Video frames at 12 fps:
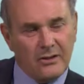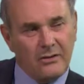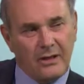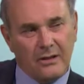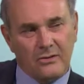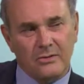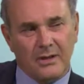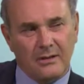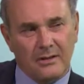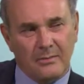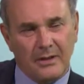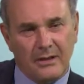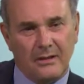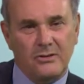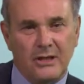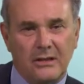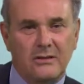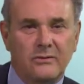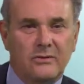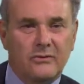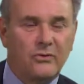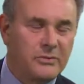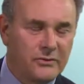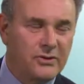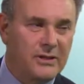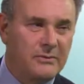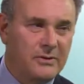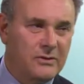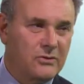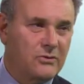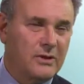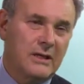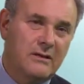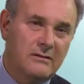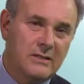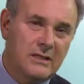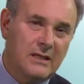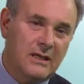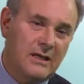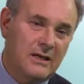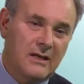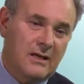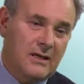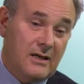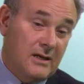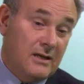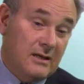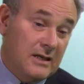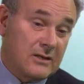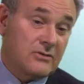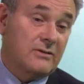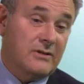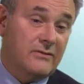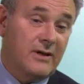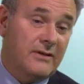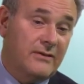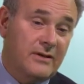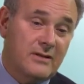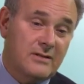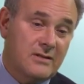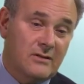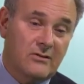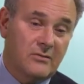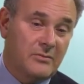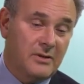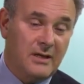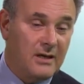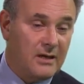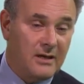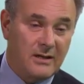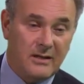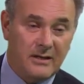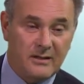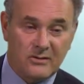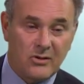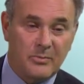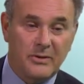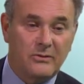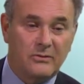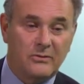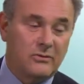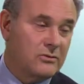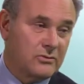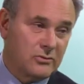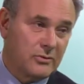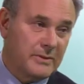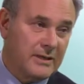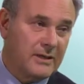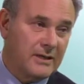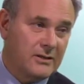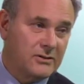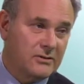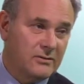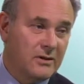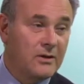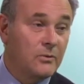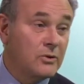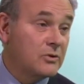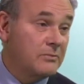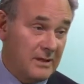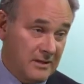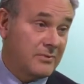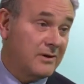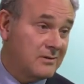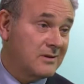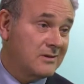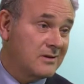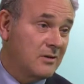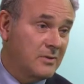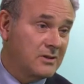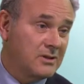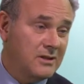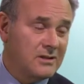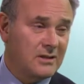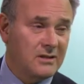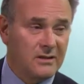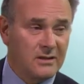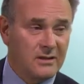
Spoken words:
Do you think it's always going to be an injectable form of treatment, or can you see in the next 3 to 5 years there could be either topical or oral medication, which would make the process so much easier?